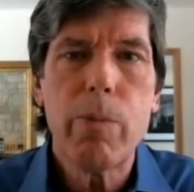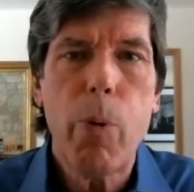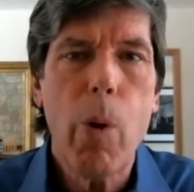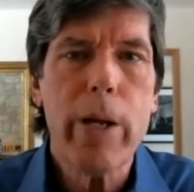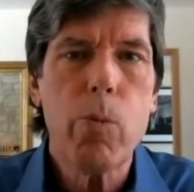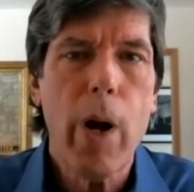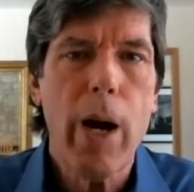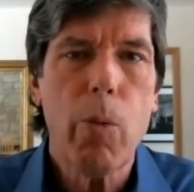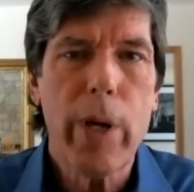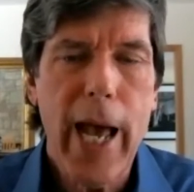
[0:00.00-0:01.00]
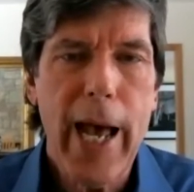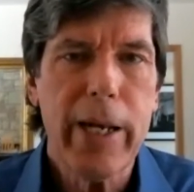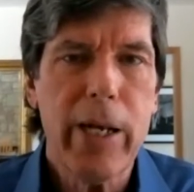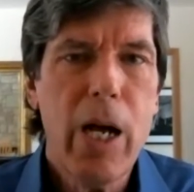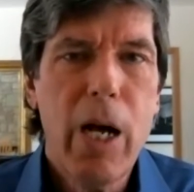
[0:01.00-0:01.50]
point where we
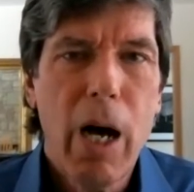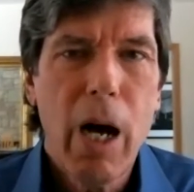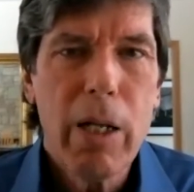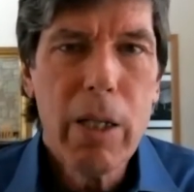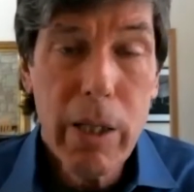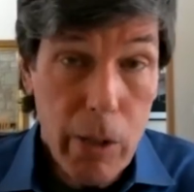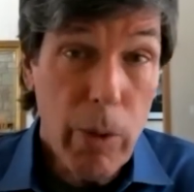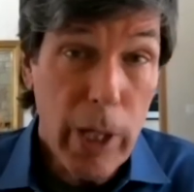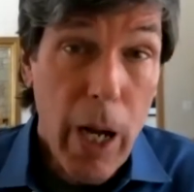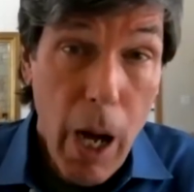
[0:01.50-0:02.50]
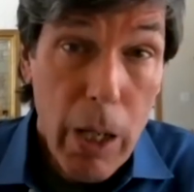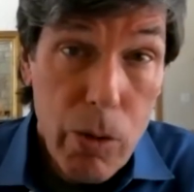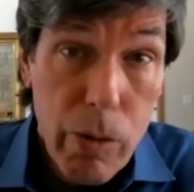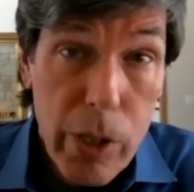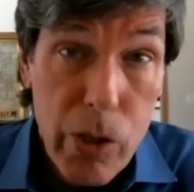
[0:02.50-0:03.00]
had literally
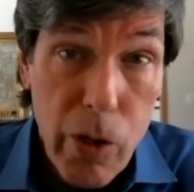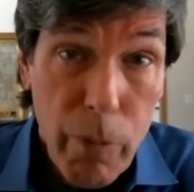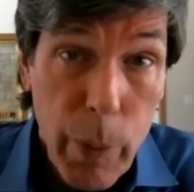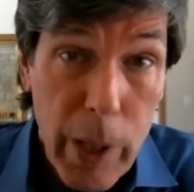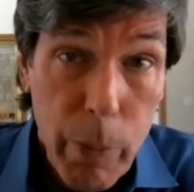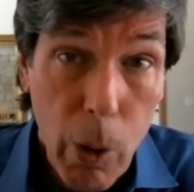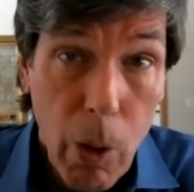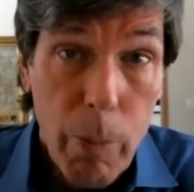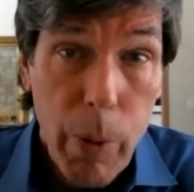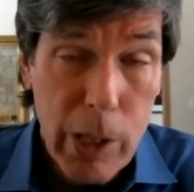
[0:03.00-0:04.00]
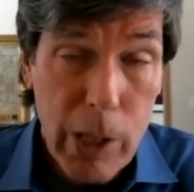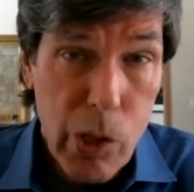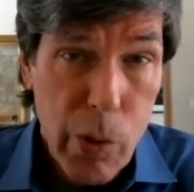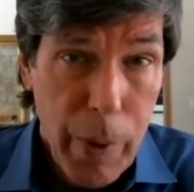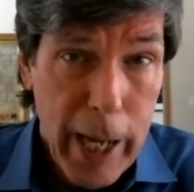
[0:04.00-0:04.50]
hundreds of people
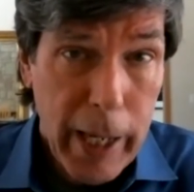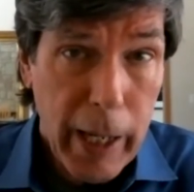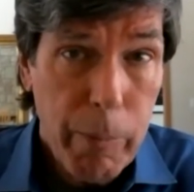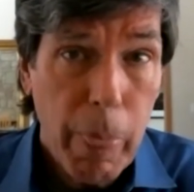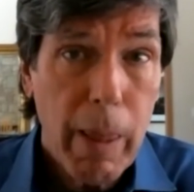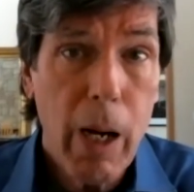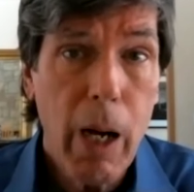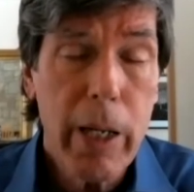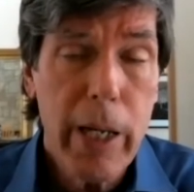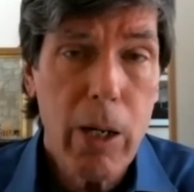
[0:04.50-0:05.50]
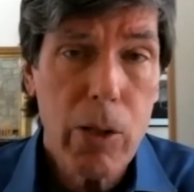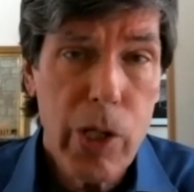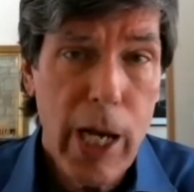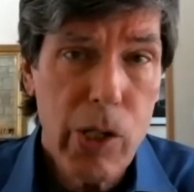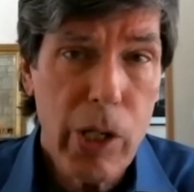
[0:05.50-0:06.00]
participating in our
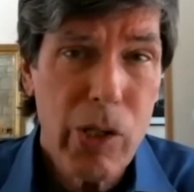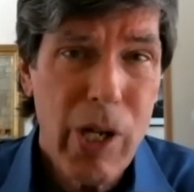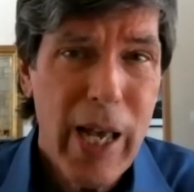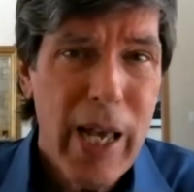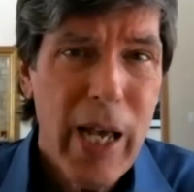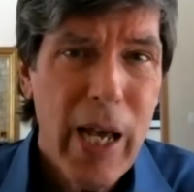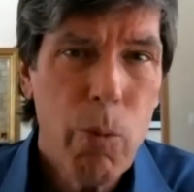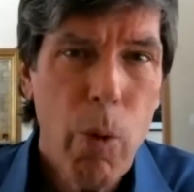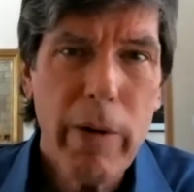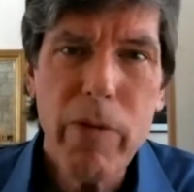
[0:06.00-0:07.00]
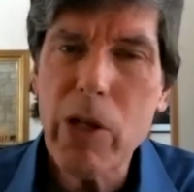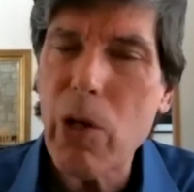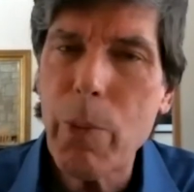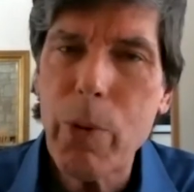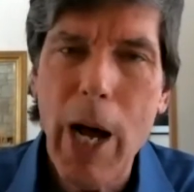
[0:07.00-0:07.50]
sessions. And one of the
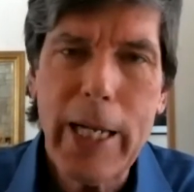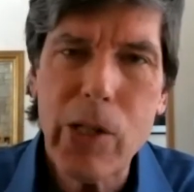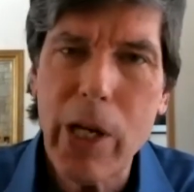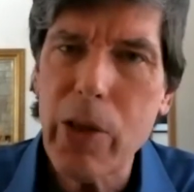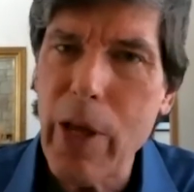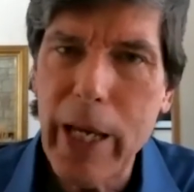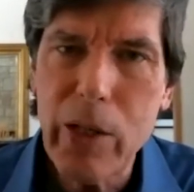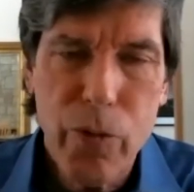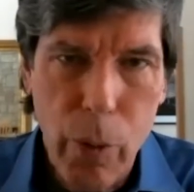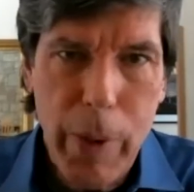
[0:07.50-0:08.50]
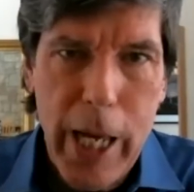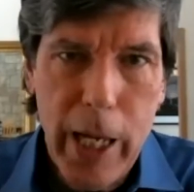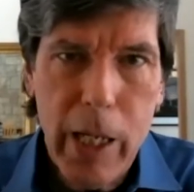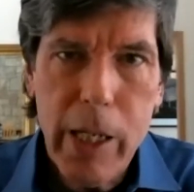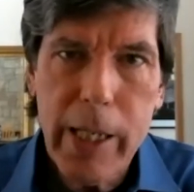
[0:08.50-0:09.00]
surprising things for
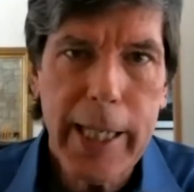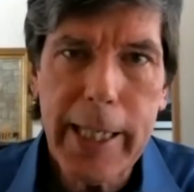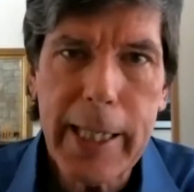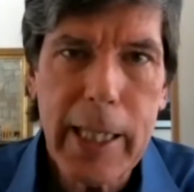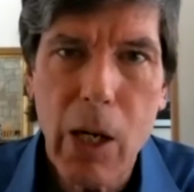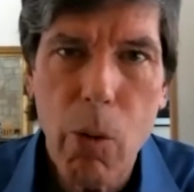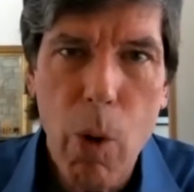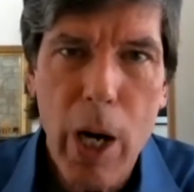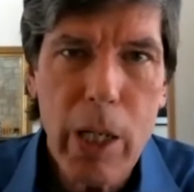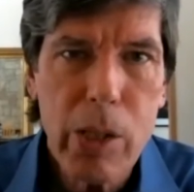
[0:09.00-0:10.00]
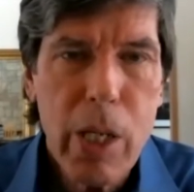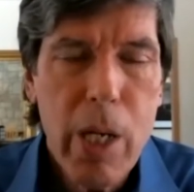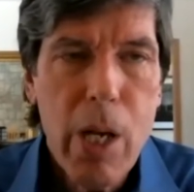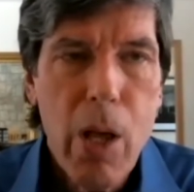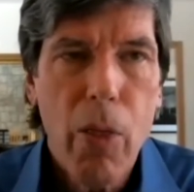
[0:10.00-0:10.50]
me was
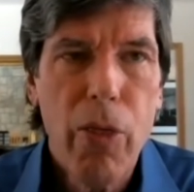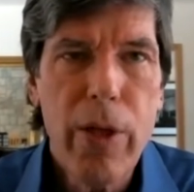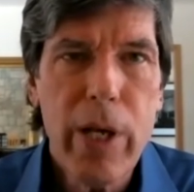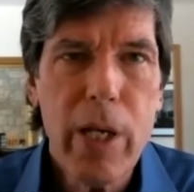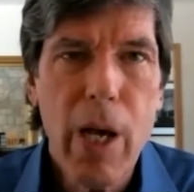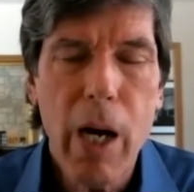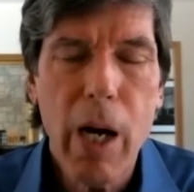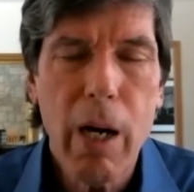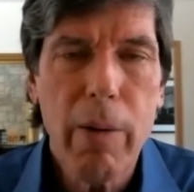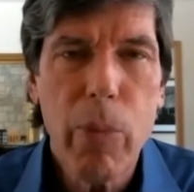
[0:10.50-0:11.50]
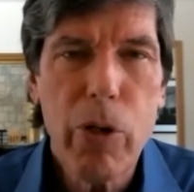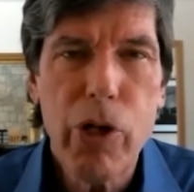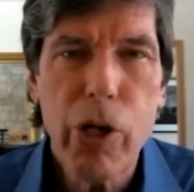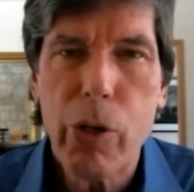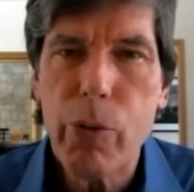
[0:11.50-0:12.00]
the
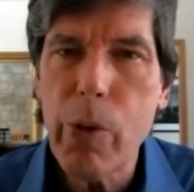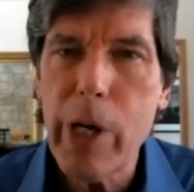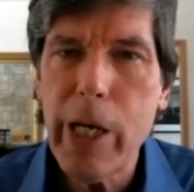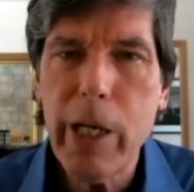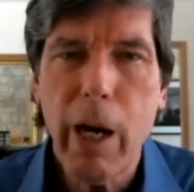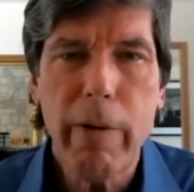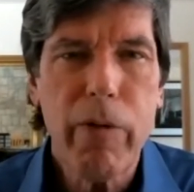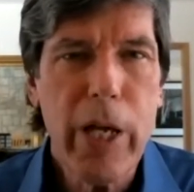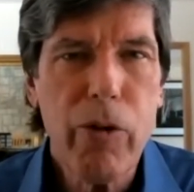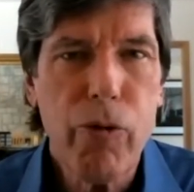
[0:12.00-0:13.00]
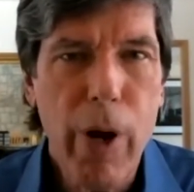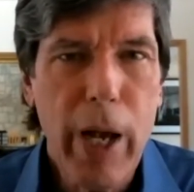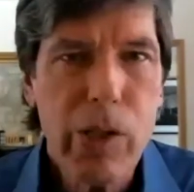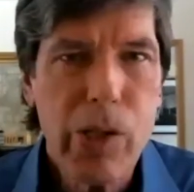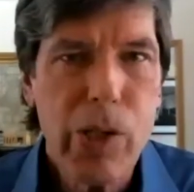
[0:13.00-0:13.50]
degree of
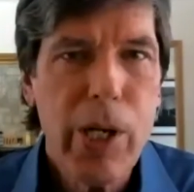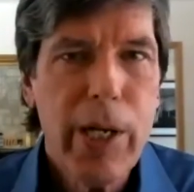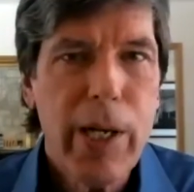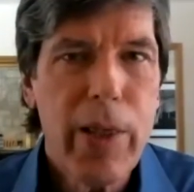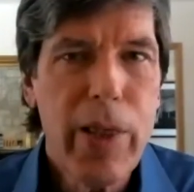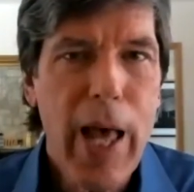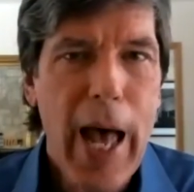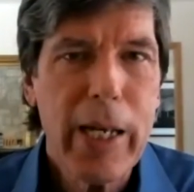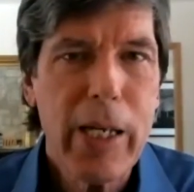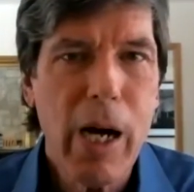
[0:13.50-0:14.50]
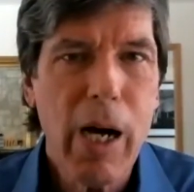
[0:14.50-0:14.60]
interest that